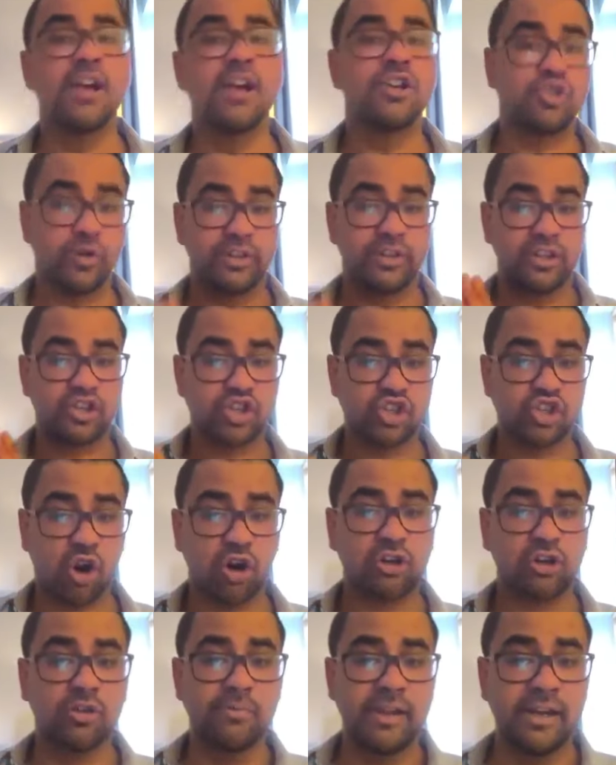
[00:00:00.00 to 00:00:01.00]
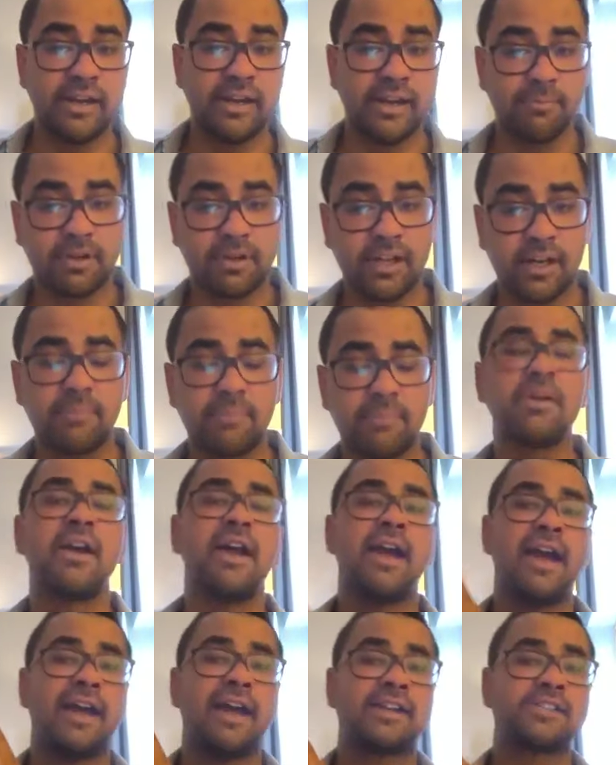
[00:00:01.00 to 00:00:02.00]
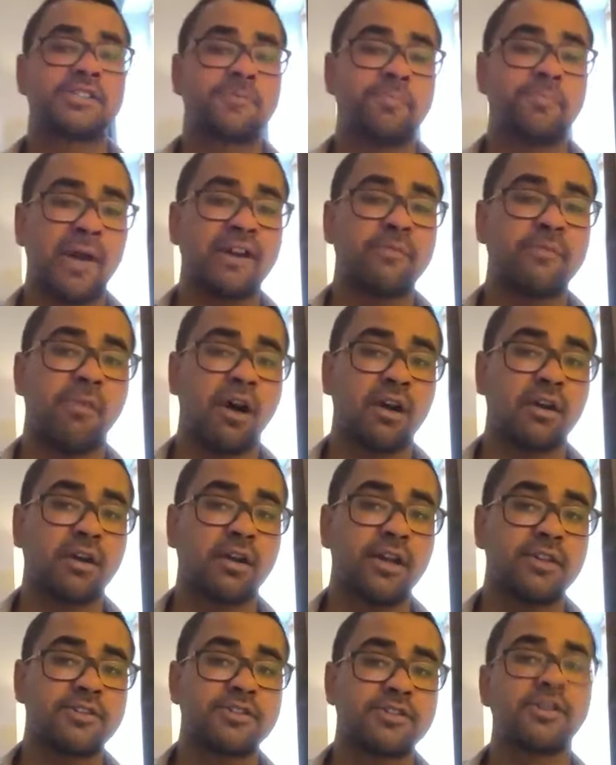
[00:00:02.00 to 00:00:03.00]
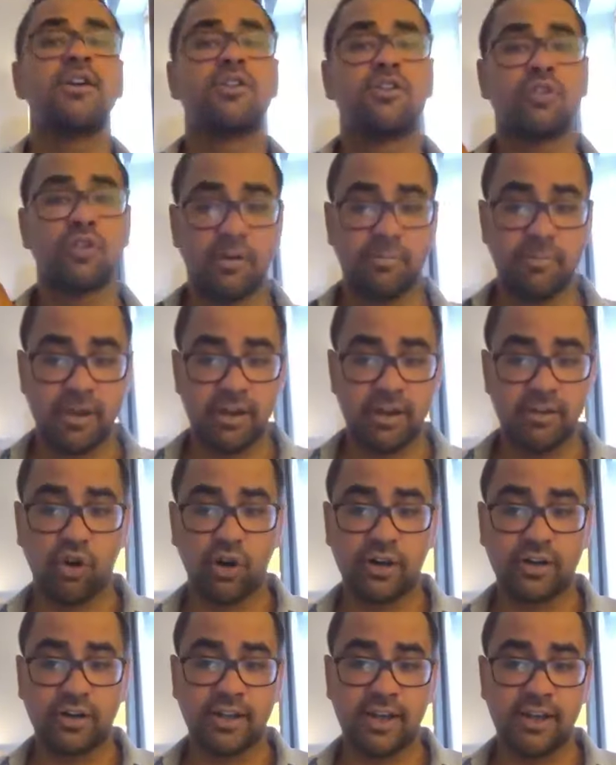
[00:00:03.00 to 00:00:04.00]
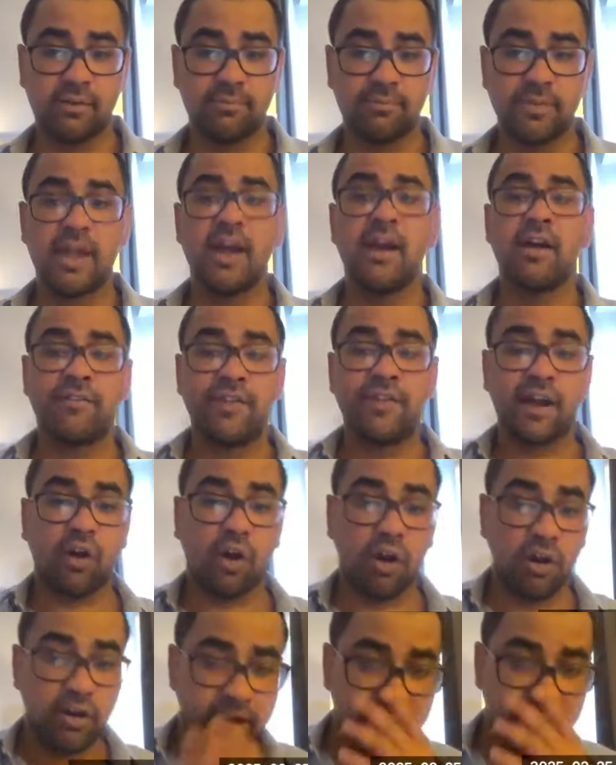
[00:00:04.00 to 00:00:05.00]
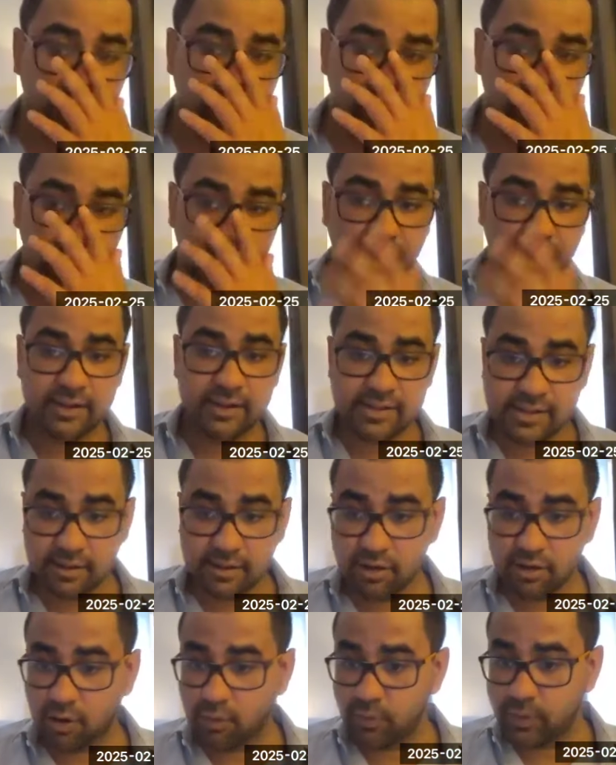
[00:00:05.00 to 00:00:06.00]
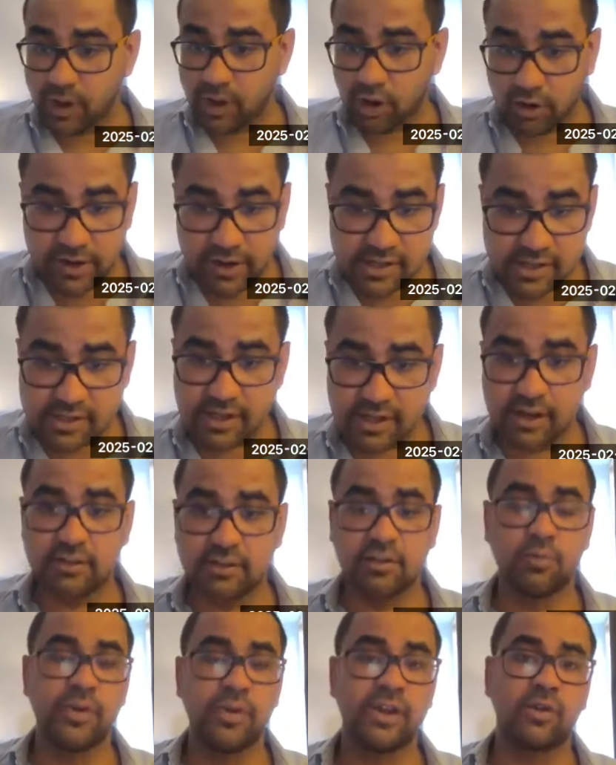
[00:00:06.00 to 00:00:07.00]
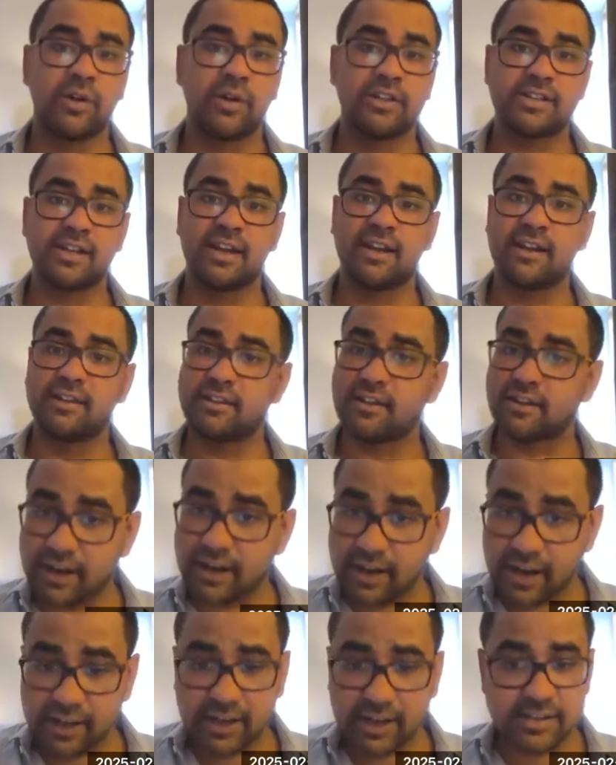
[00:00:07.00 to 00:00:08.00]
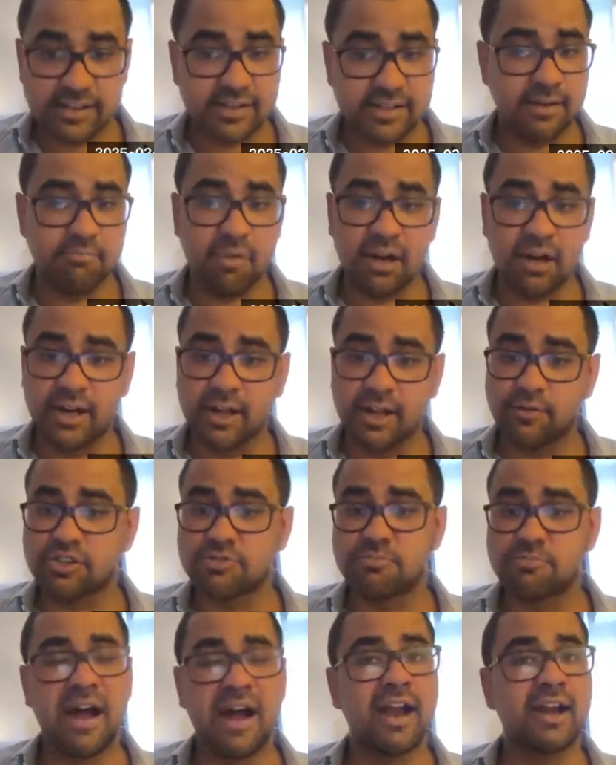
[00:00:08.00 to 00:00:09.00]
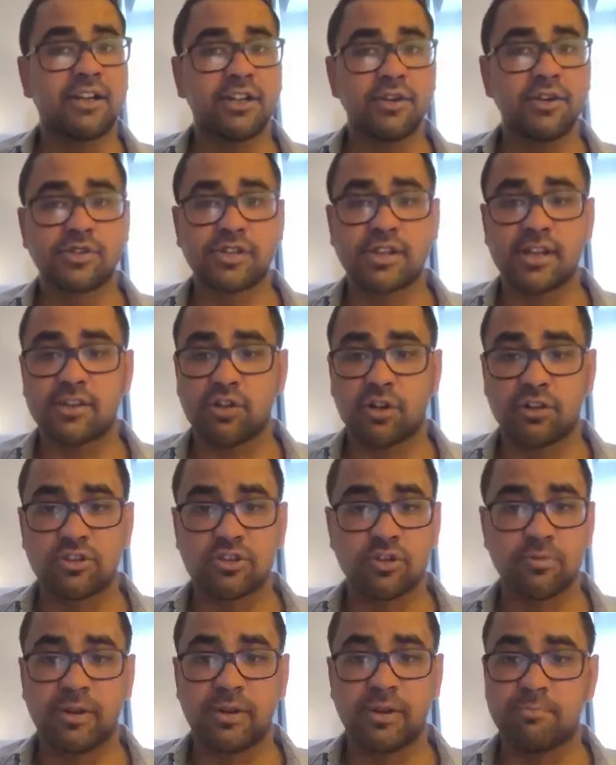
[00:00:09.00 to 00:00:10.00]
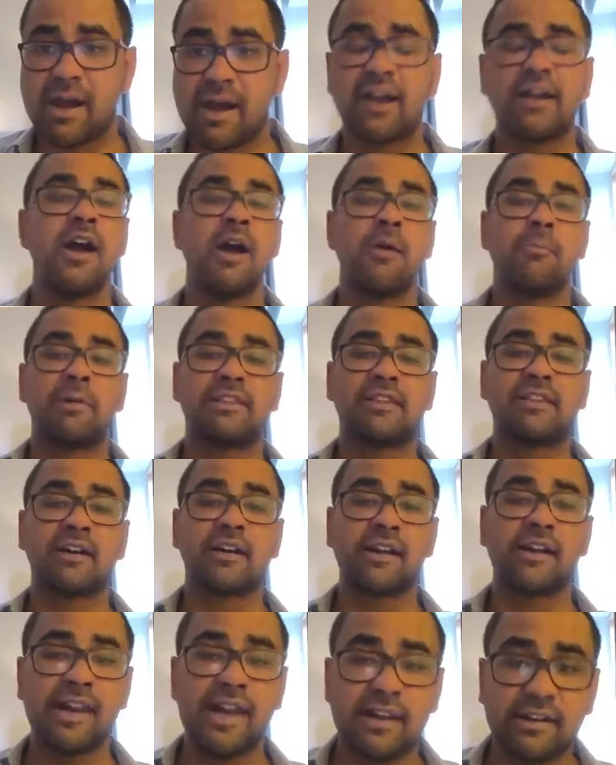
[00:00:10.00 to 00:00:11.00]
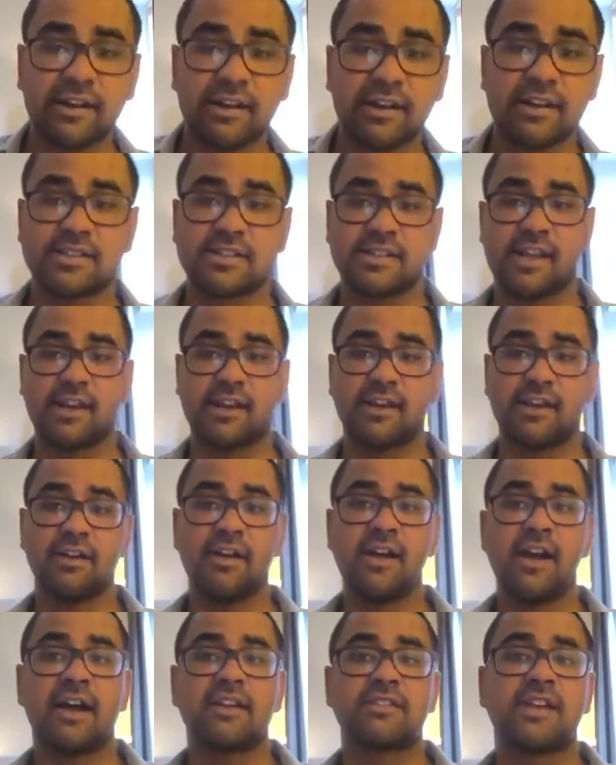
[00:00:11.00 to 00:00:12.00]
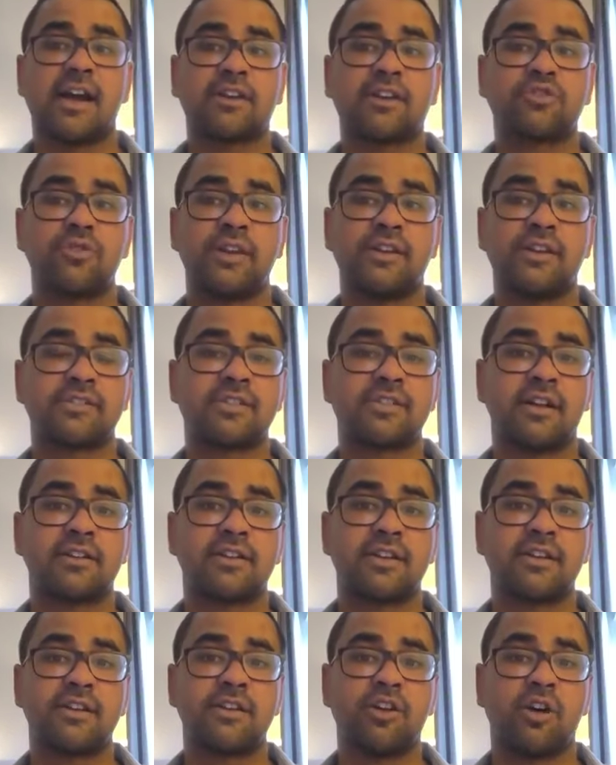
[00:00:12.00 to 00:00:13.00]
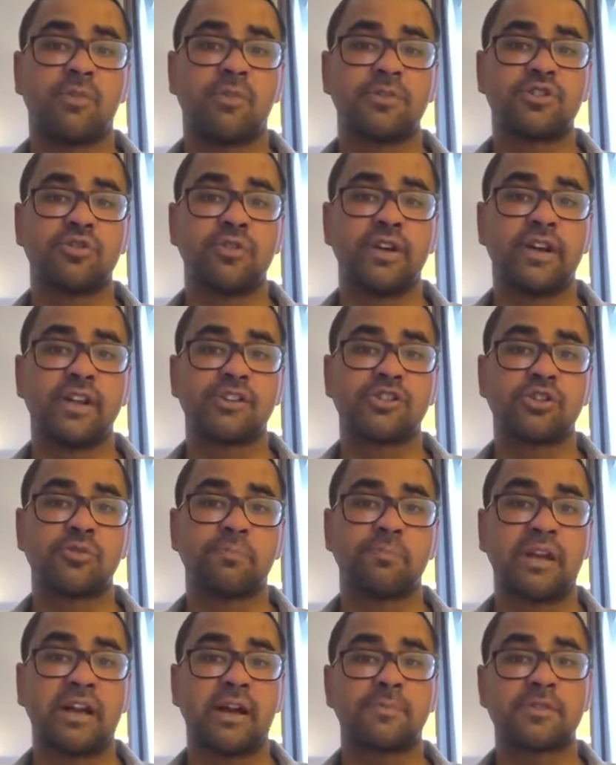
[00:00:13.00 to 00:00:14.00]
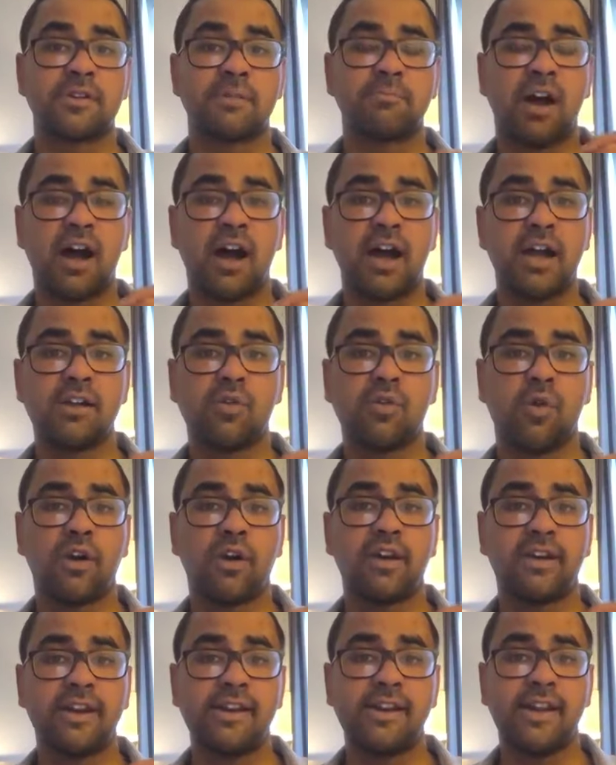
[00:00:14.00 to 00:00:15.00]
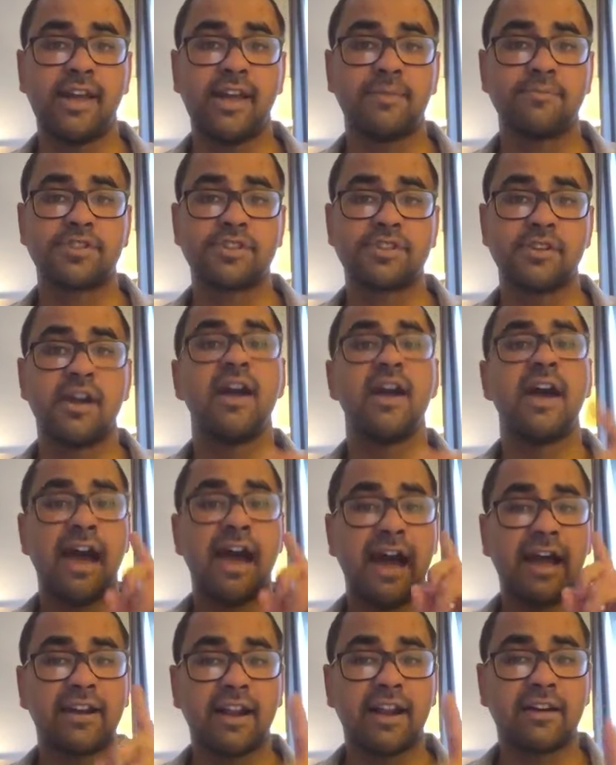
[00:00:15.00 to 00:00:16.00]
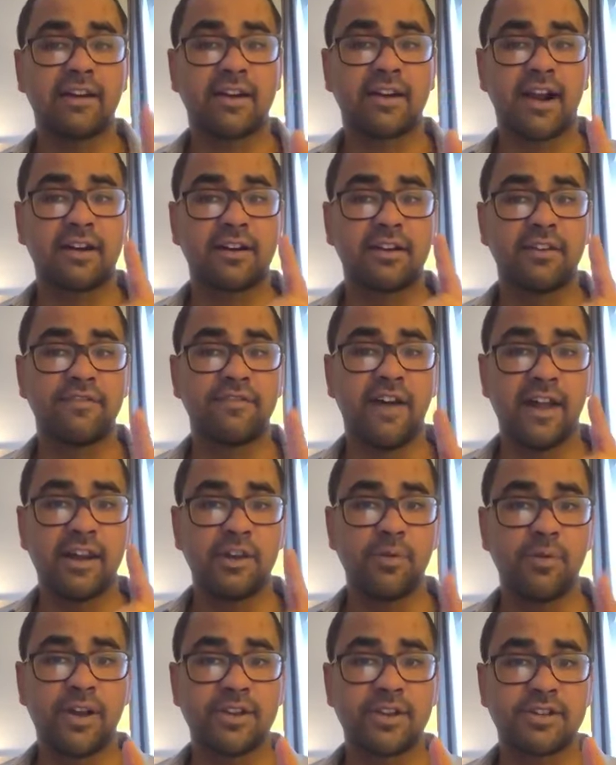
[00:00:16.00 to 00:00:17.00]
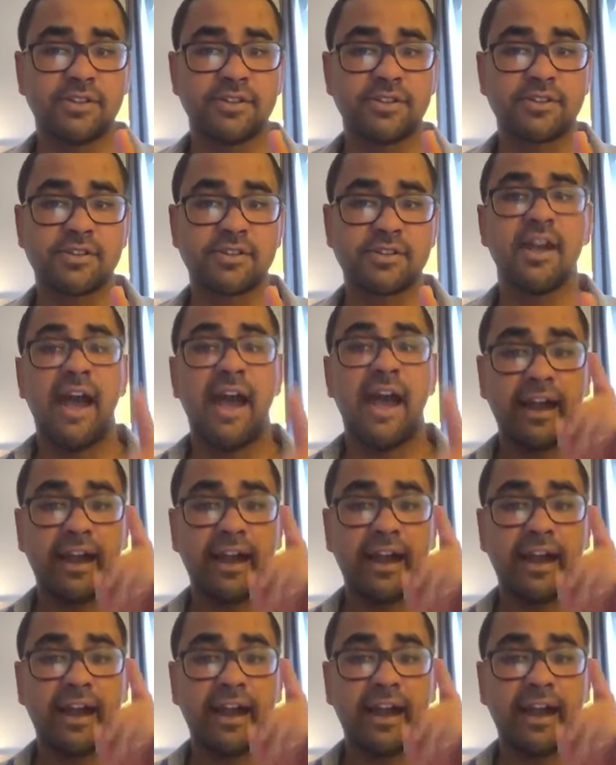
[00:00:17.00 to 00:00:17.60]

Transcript: So in the short to medium term, expect markets to remain volatile. We are already, we already started the week once again in the red. Like I said, Monday was bad. Tuesday has also been bad. But the relentless selling has actually resulted in opportunities to pick up some high quality names at attractive valuations.